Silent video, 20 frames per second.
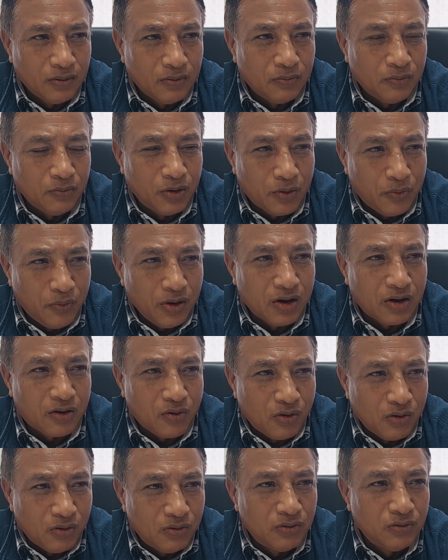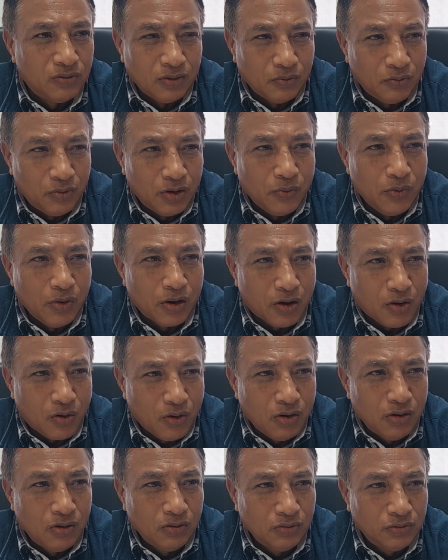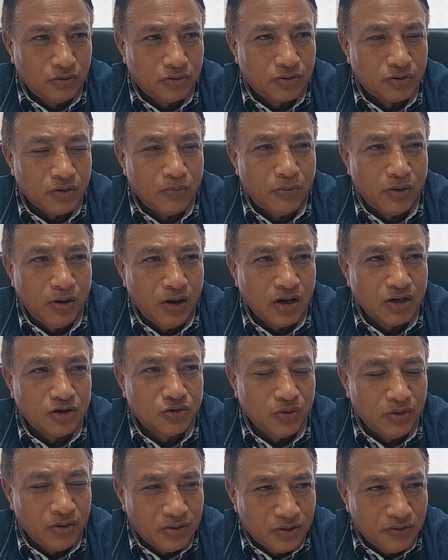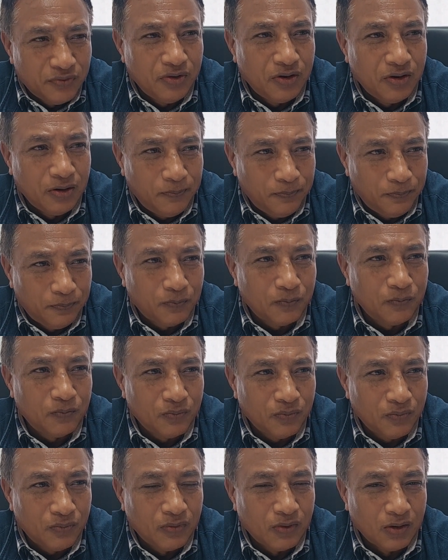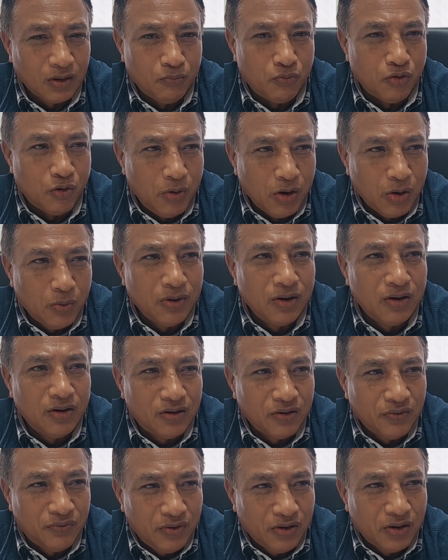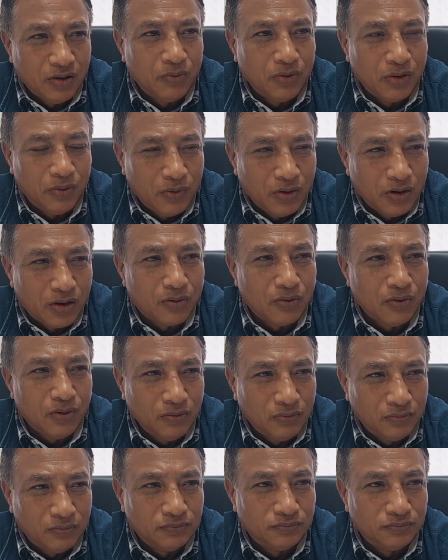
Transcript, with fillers: Where we are wrong. When we are wrong, somebody has to interfere. Public will interfere when we are wrong.